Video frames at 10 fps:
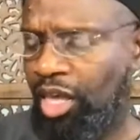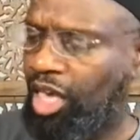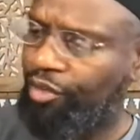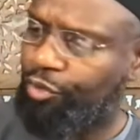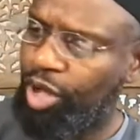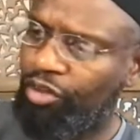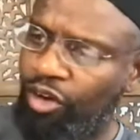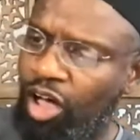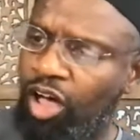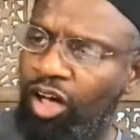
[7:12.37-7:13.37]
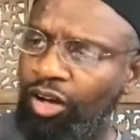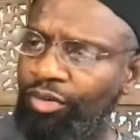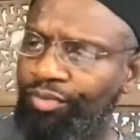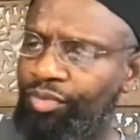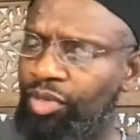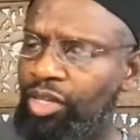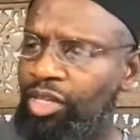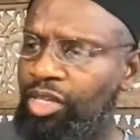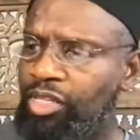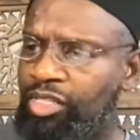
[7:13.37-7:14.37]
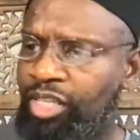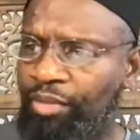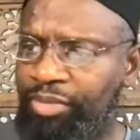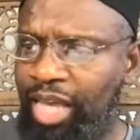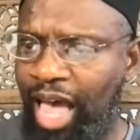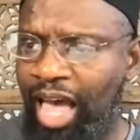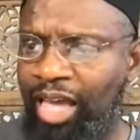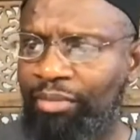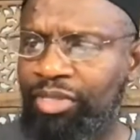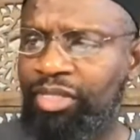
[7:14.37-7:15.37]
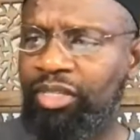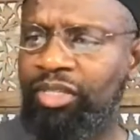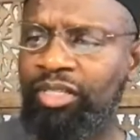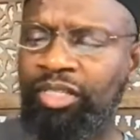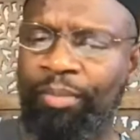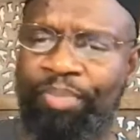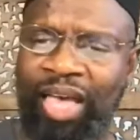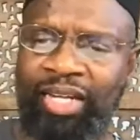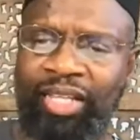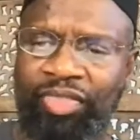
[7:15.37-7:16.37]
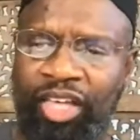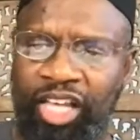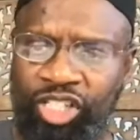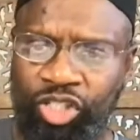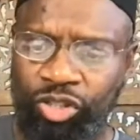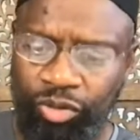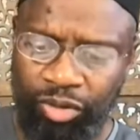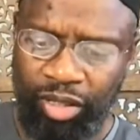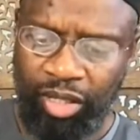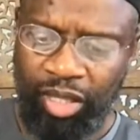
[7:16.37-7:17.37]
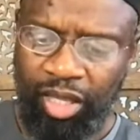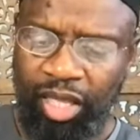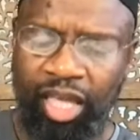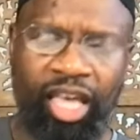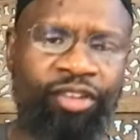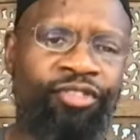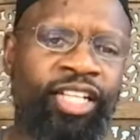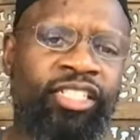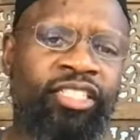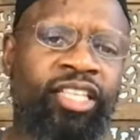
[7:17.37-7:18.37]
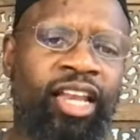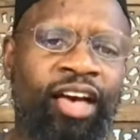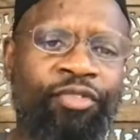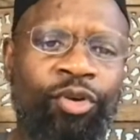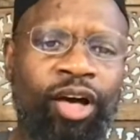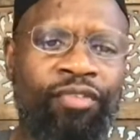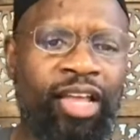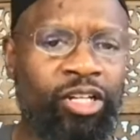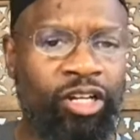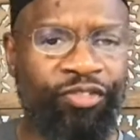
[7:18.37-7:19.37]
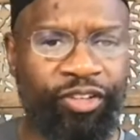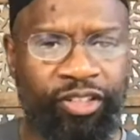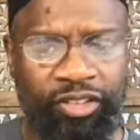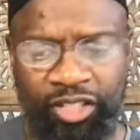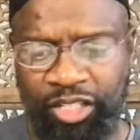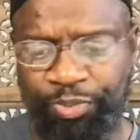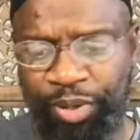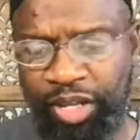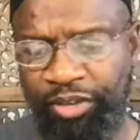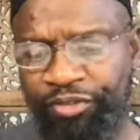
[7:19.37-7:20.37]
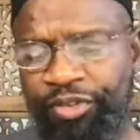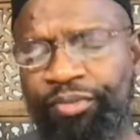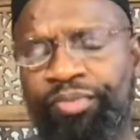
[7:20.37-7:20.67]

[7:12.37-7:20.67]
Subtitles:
If we're wrong, sometimes, depending the issue, it reaches the level of al-kufr, disbelief.